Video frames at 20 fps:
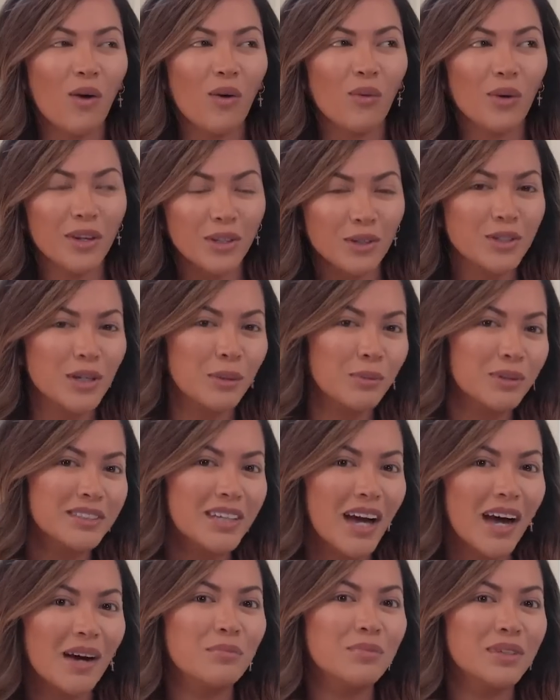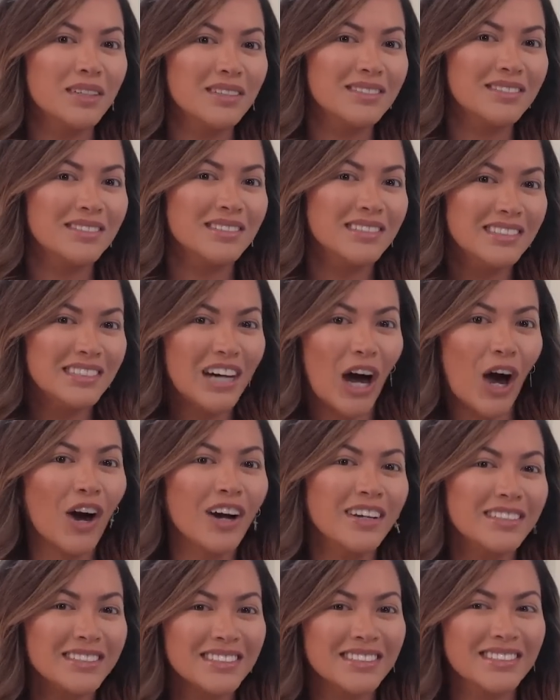when you double tap? A
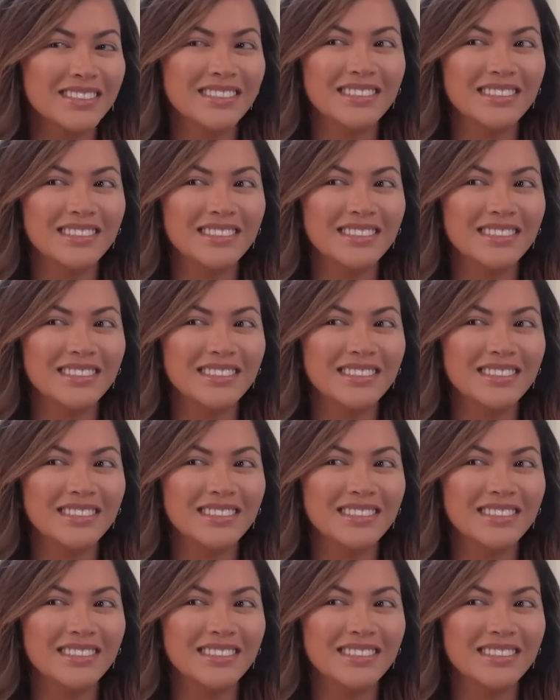heart!